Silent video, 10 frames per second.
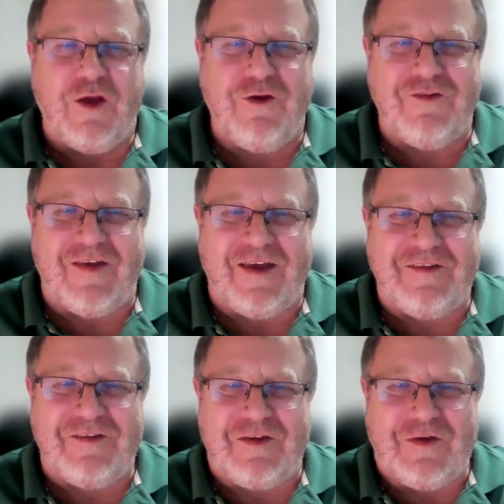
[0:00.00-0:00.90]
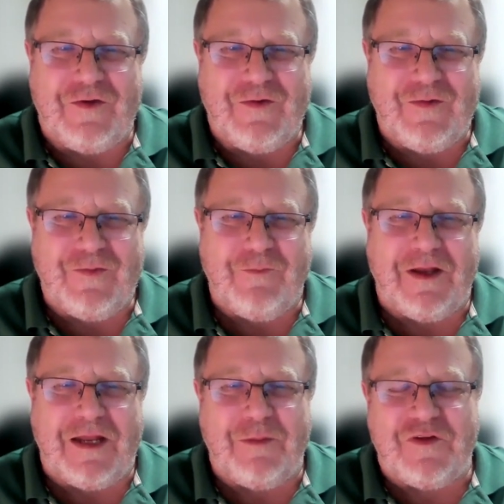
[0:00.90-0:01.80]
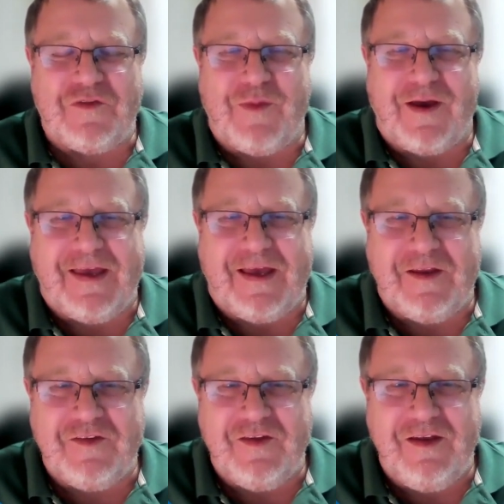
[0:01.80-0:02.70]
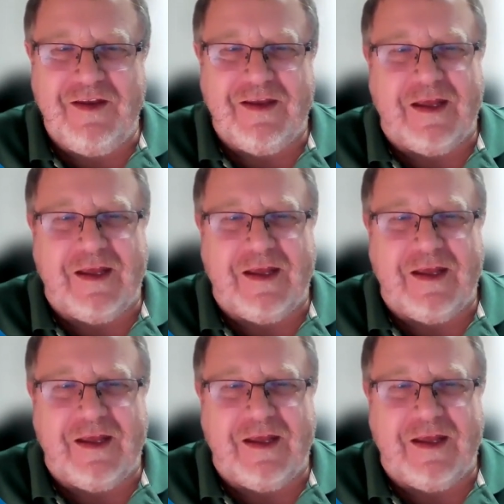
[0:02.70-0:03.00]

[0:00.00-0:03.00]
Good day to you. My name is Mike Addison,